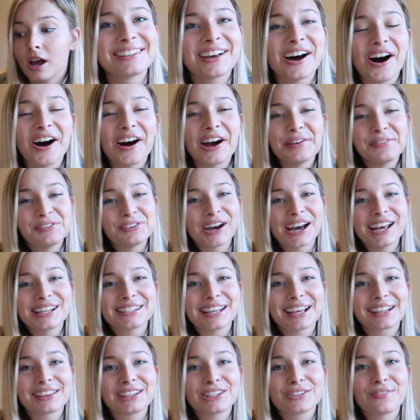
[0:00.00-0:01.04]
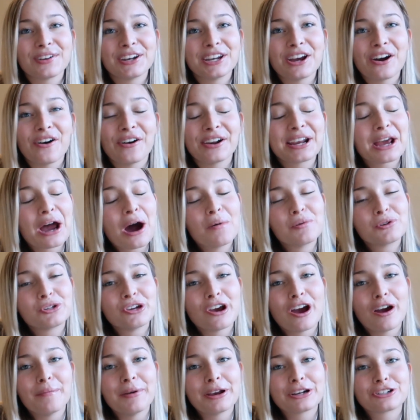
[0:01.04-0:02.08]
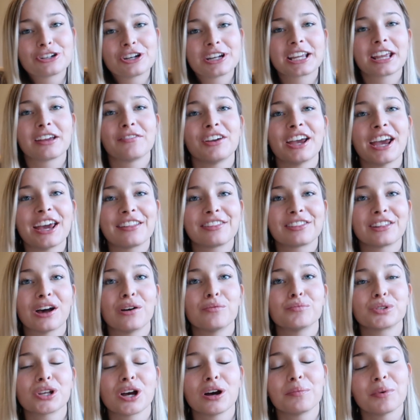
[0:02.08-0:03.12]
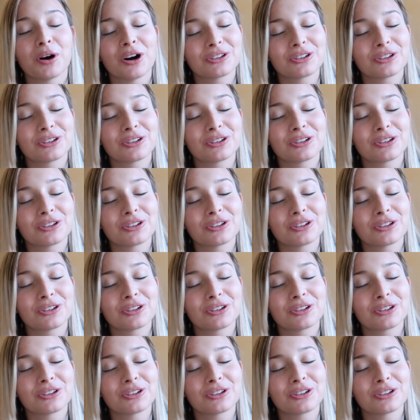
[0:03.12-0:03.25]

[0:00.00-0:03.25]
So if you guys like this video and it helped you out, make sure to give it a thumbs up.